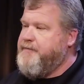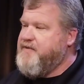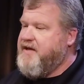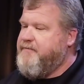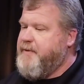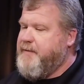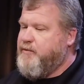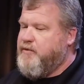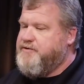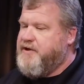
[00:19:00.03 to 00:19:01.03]
If
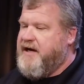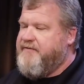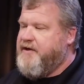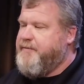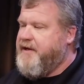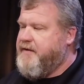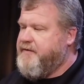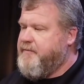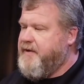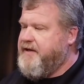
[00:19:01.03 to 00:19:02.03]
people are driving up down
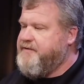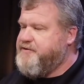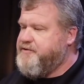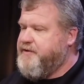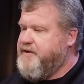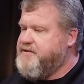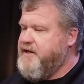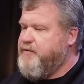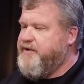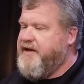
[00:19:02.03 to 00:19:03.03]
the main streets,
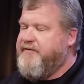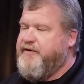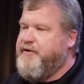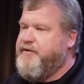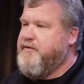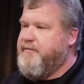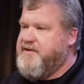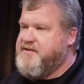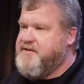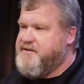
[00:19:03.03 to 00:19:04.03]
they would never know
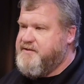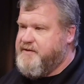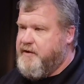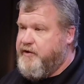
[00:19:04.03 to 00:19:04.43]
business is there.